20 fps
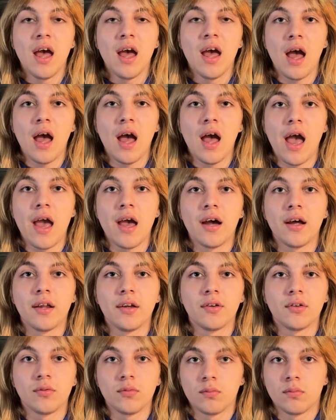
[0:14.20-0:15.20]

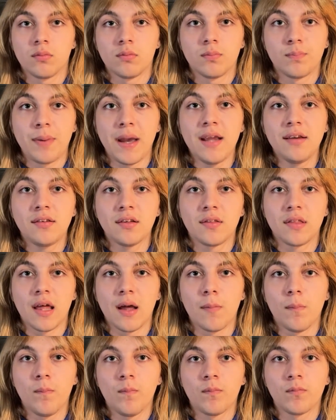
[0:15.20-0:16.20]
and painted
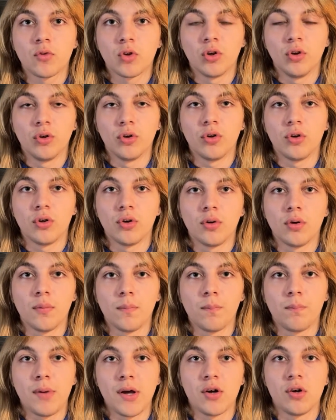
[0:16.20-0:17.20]
them to learn
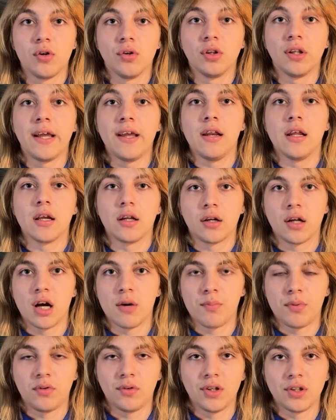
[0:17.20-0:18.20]
better lighting and
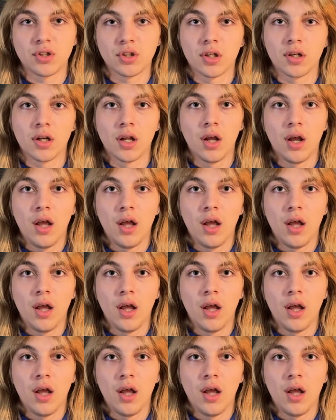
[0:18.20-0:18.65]
composition.